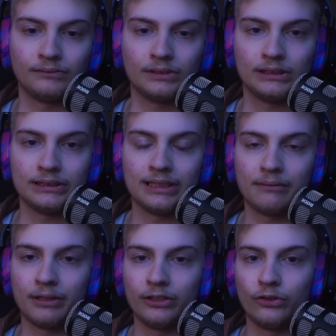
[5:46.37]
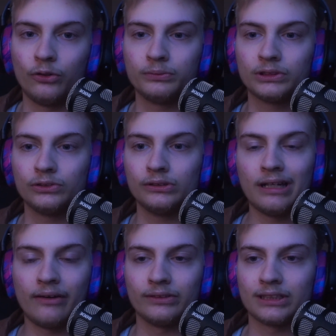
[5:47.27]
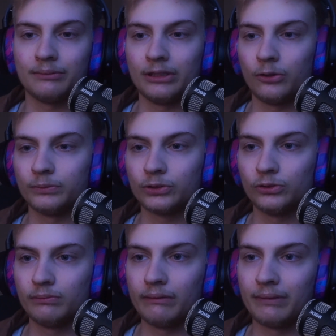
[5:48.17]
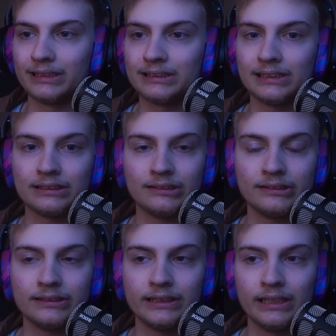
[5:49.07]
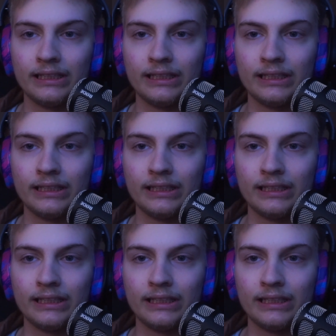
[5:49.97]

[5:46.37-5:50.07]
she said I'm gonna do homeschooled, and I was gonna be homeschooled by my sister.